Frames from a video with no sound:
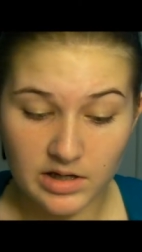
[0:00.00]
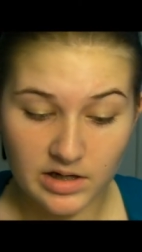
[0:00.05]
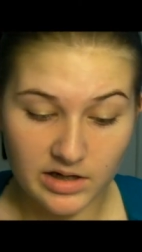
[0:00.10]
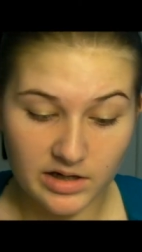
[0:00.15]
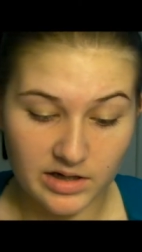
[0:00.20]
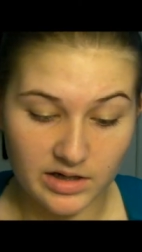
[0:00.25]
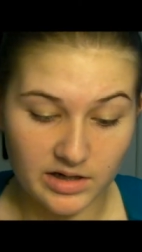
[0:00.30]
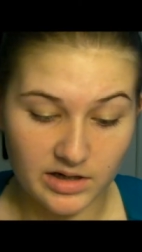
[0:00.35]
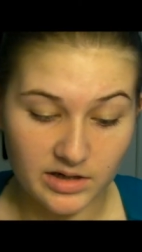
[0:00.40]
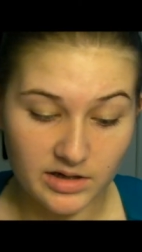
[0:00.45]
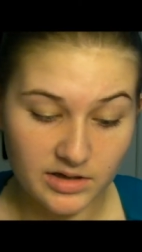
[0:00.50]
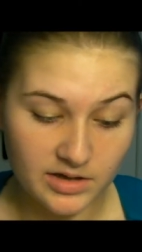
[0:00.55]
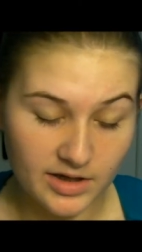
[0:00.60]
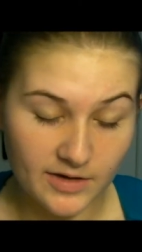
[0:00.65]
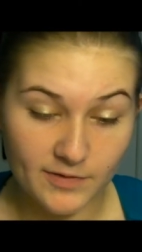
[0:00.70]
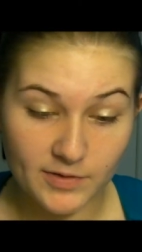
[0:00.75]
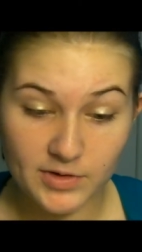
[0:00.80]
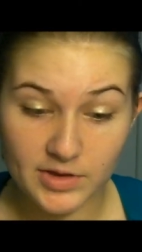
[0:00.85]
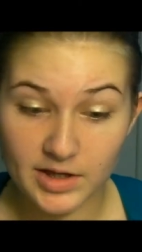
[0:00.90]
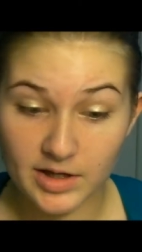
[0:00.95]
Uh,
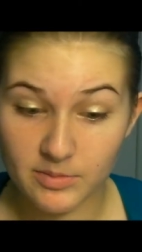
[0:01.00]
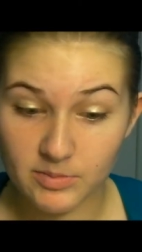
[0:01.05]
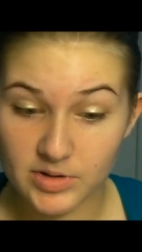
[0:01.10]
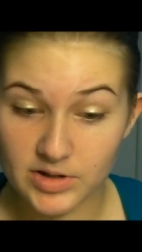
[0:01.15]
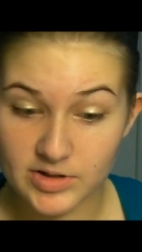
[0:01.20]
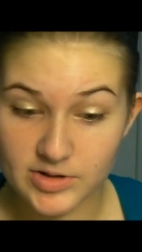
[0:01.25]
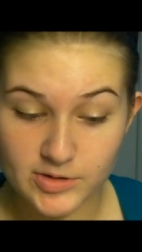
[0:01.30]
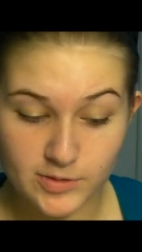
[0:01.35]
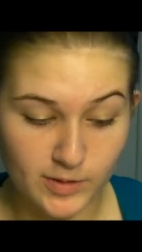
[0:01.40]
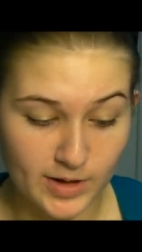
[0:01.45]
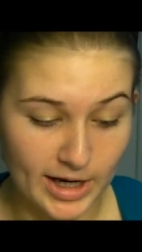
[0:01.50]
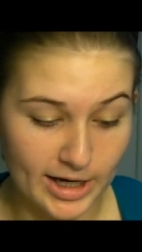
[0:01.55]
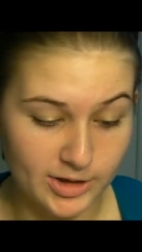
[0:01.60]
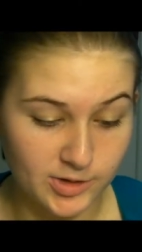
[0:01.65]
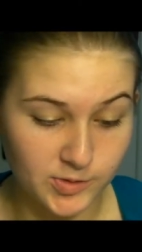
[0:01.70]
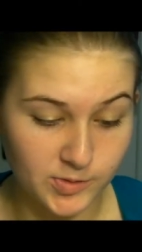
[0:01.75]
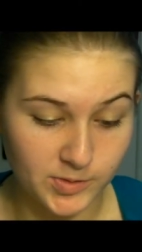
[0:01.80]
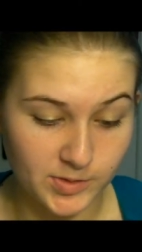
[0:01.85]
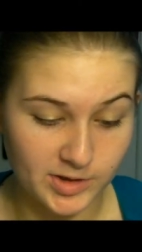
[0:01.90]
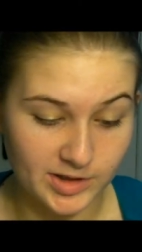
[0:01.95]
if you think I'm being too
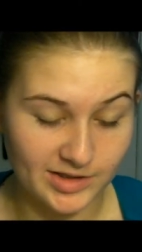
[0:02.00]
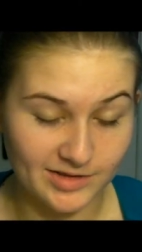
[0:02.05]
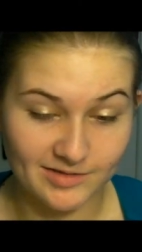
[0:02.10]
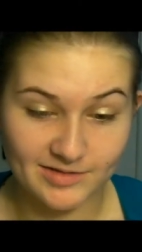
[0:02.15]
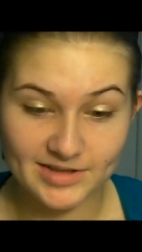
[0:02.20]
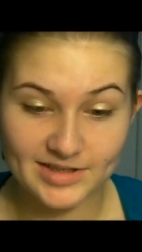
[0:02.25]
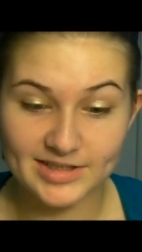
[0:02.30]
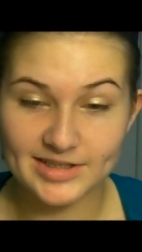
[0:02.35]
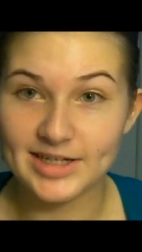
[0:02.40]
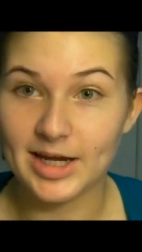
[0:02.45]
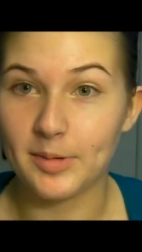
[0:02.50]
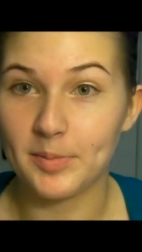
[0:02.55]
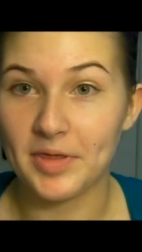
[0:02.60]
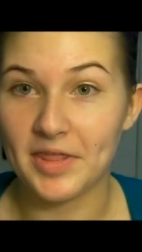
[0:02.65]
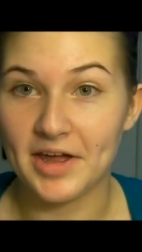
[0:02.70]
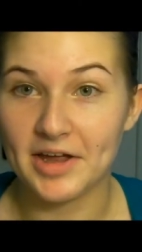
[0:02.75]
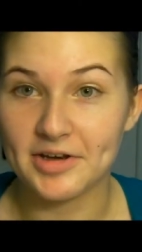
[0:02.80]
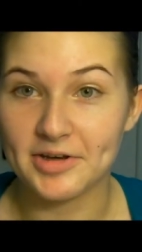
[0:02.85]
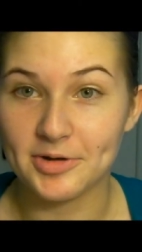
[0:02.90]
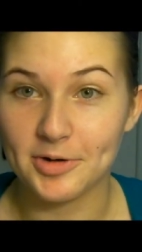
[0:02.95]
casual, then tell me
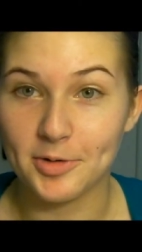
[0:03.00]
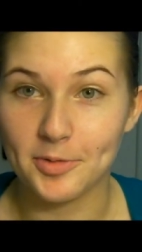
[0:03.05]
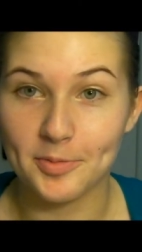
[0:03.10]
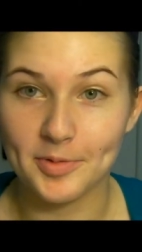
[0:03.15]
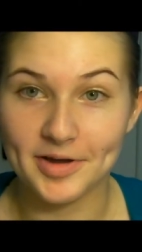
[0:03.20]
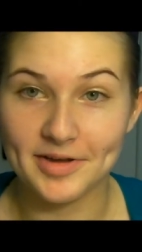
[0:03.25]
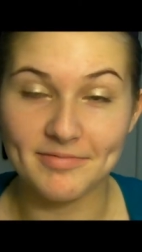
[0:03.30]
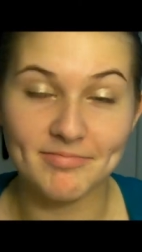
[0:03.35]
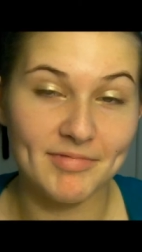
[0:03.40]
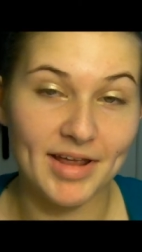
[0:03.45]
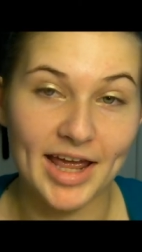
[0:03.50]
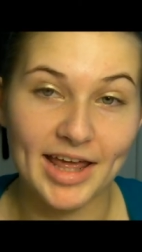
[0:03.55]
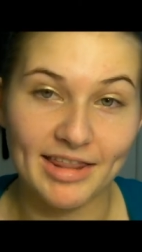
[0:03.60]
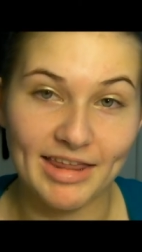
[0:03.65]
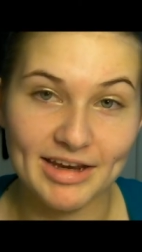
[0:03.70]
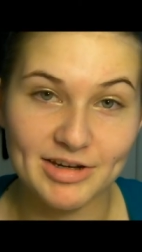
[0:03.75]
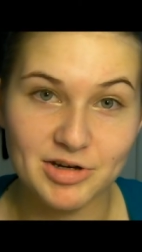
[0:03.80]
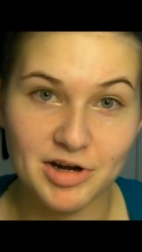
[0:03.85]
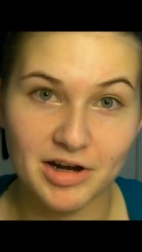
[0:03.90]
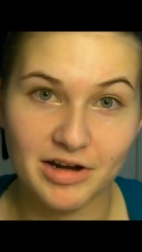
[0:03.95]
that too, but I
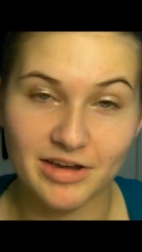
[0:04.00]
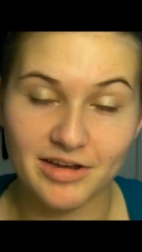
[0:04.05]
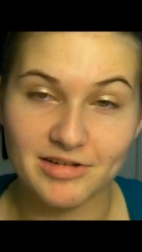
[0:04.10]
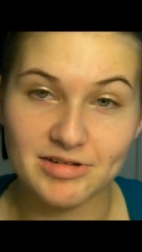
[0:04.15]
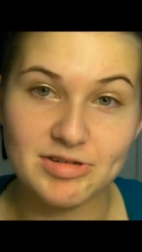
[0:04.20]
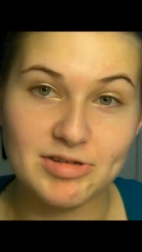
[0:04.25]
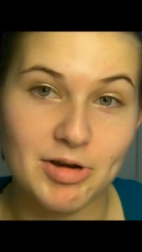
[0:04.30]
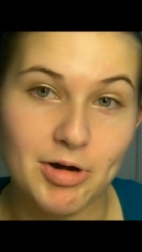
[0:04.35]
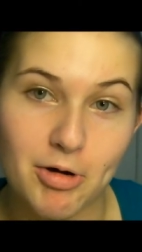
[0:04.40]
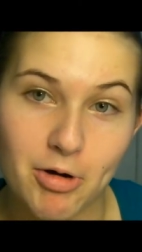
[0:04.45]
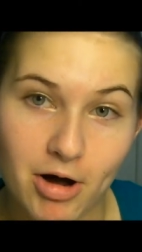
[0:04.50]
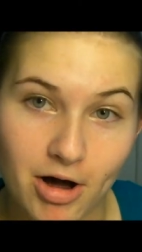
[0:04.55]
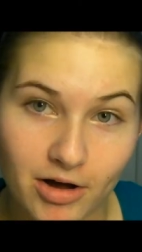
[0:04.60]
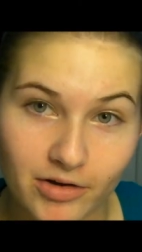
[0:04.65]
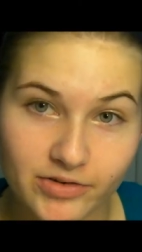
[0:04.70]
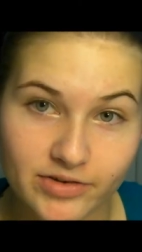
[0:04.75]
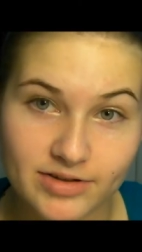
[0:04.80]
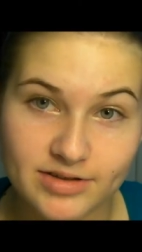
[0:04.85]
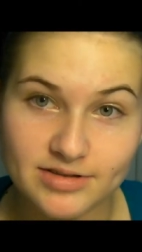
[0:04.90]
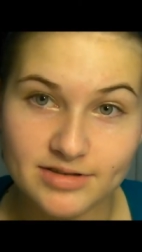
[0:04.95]
like talking, so
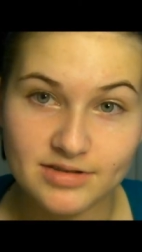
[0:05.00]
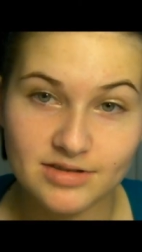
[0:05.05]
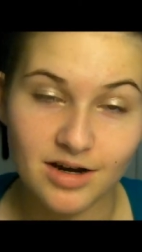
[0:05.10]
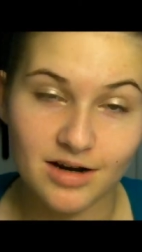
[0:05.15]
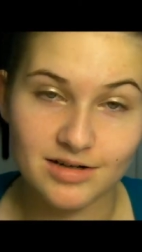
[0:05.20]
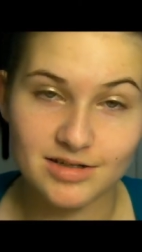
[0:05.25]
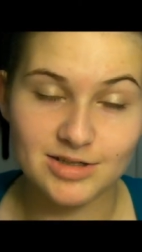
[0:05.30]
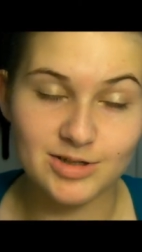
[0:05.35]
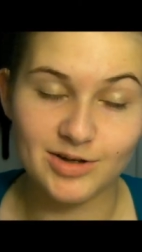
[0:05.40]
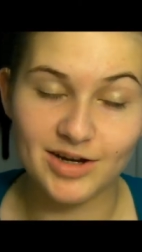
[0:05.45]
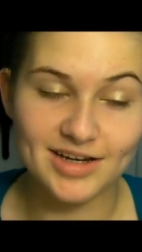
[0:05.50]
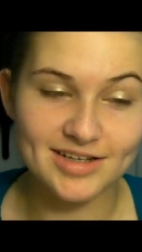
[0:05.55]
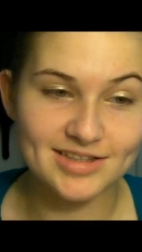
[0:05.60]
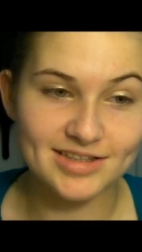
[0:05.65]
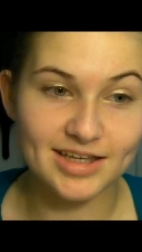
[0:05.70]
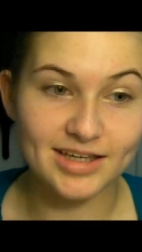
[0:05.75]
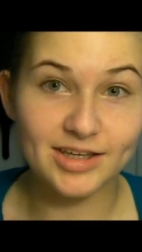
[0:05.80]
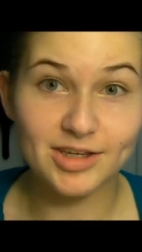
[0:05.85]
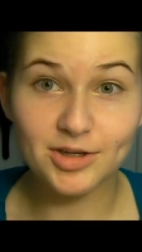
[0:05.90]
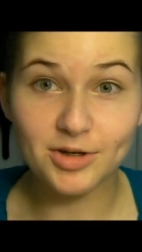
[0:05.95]
I'll just talk to you guys
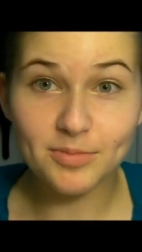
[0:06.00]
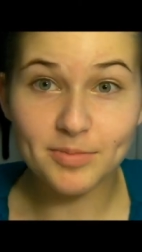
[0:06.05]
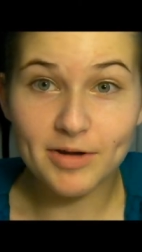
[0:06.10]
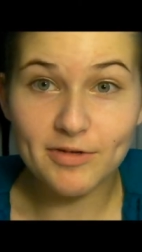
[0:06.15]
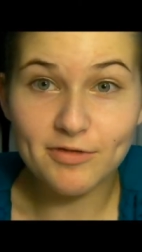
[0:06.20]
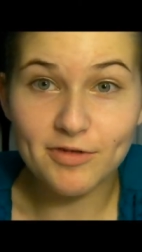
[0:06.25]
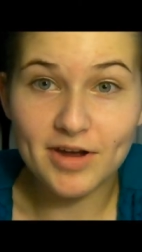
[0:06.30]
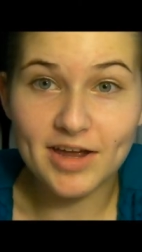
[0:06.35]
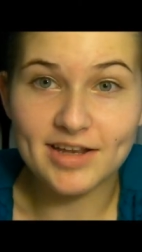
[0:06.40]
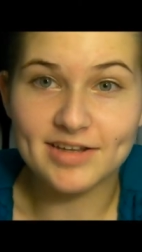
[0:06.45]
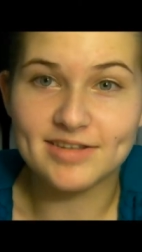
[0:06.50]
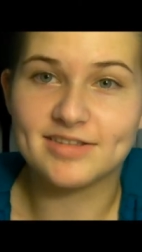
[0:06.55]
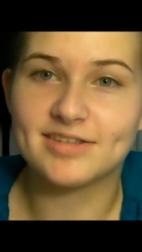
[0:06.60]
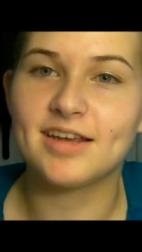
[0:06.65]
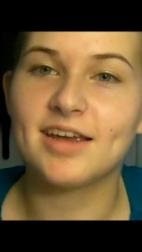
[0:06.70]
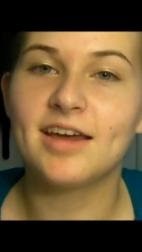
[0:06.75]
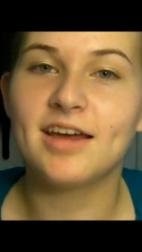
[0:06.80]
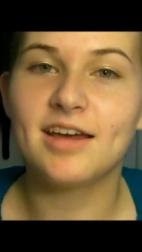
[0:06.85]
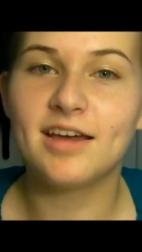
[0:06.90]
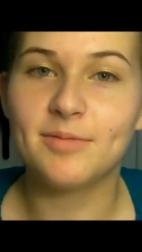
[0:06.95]
like you're my friends,
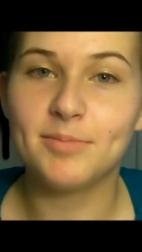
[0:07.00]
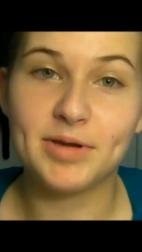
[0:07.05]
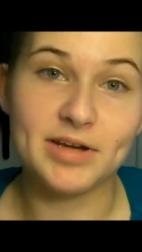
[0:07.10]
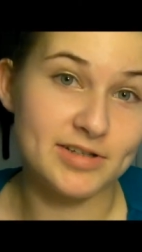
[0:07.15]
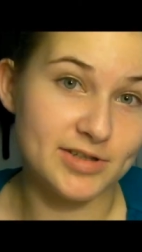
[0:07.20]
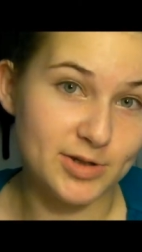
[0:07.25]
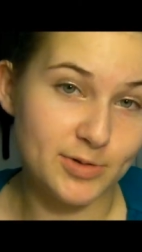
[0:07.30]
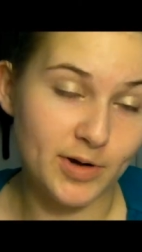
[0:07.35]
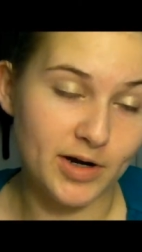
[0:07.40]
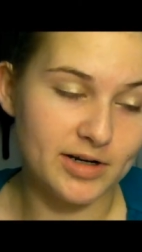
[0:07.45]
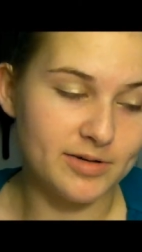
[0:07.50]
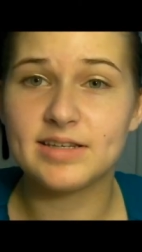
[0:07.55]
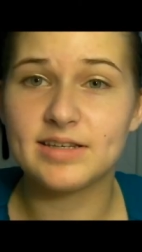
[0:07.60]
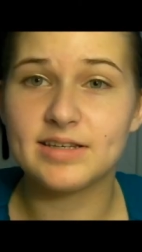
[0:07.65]
because you are.